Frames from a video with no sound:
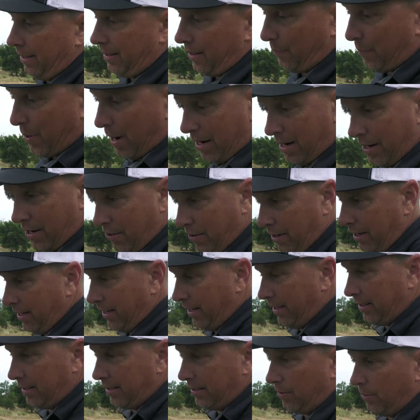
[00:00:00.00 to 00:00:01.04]
The putting
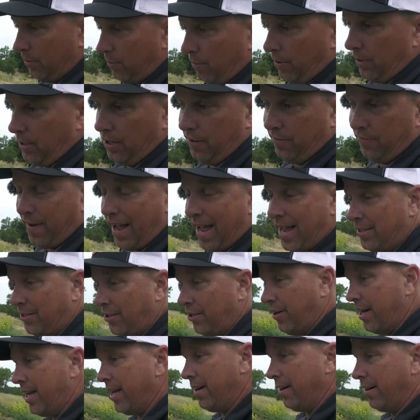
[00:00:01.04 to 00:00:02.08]
greens were a little
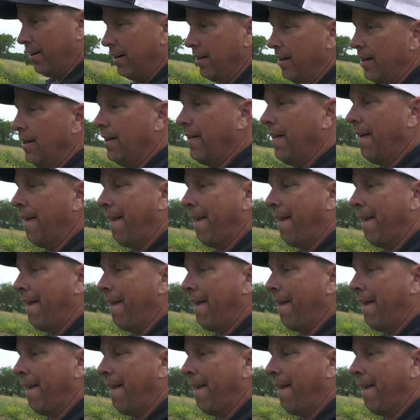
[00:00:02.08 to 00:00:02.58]
faster here